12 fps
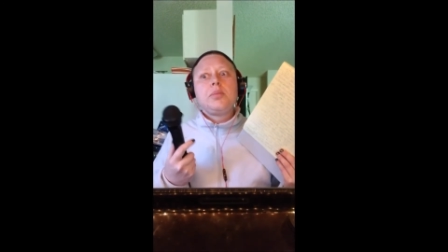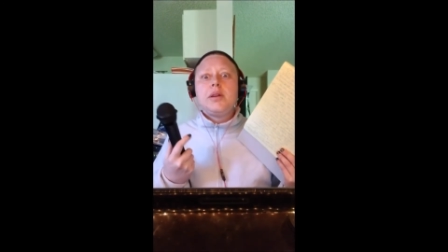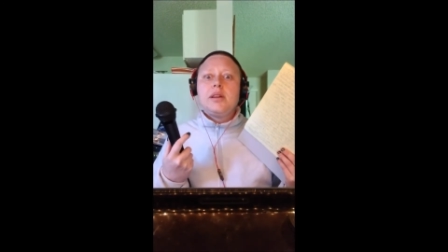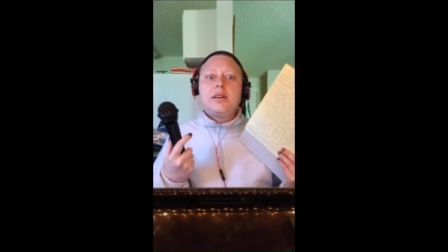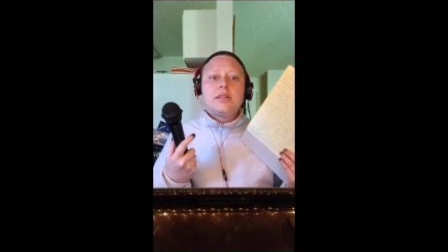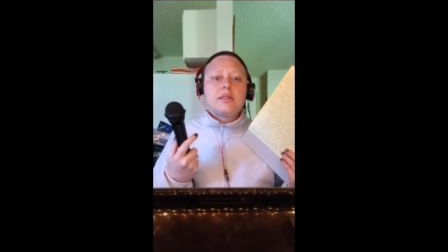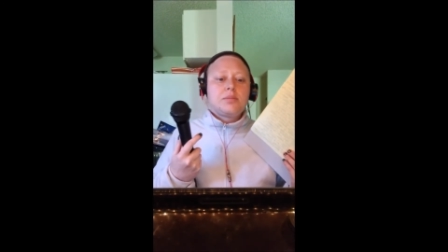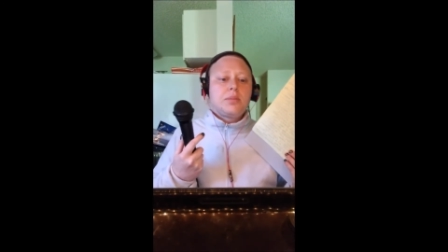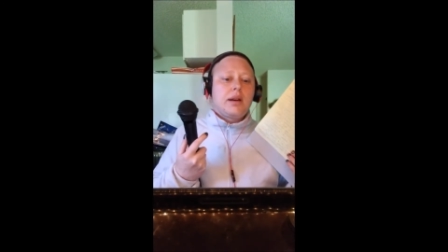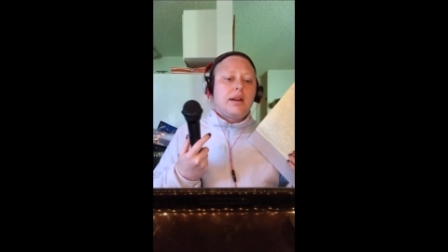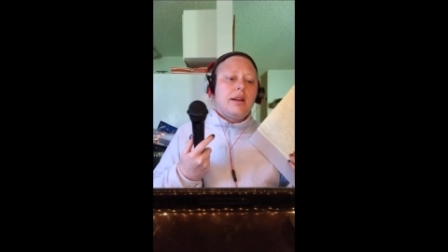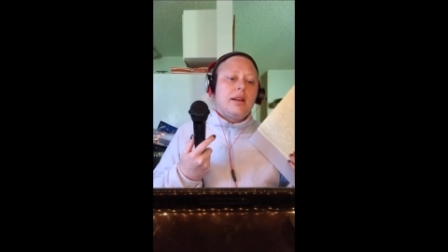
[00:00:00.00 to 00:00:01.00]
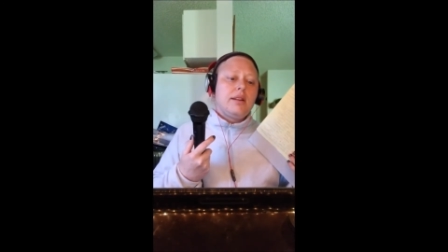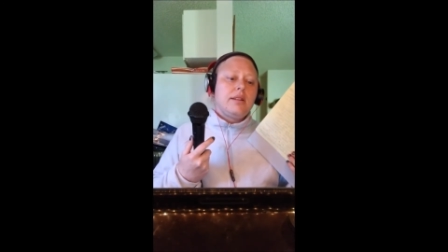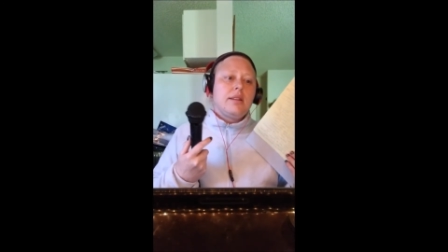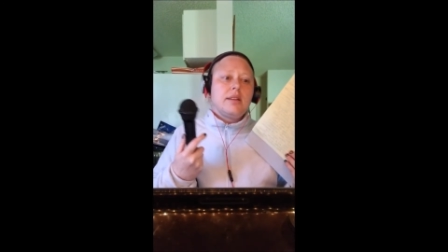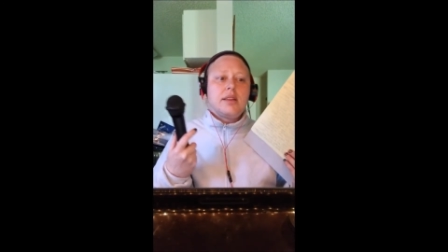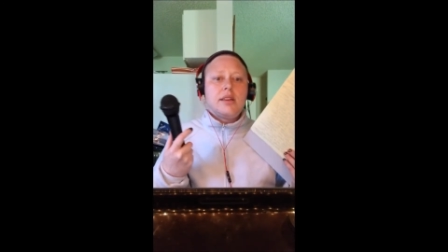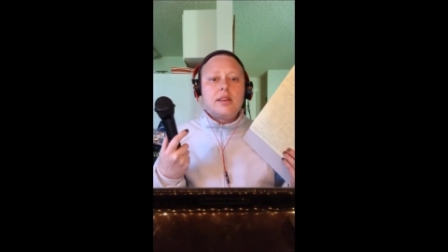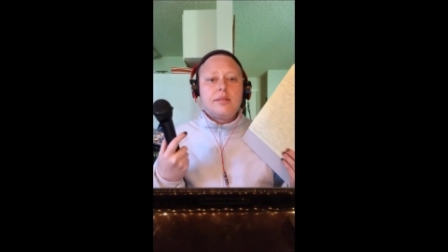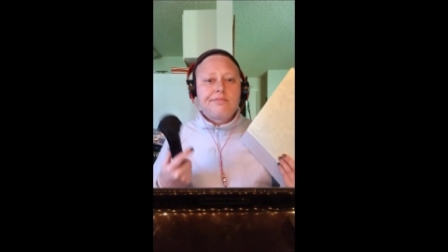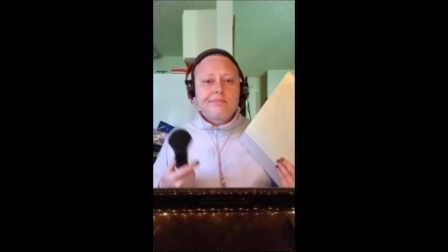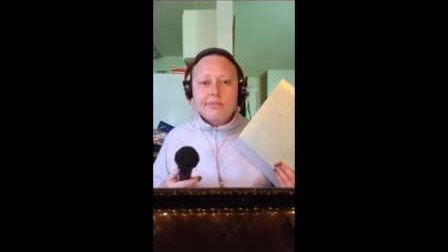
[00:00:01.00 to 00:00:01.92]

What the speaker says: piece by Nikki.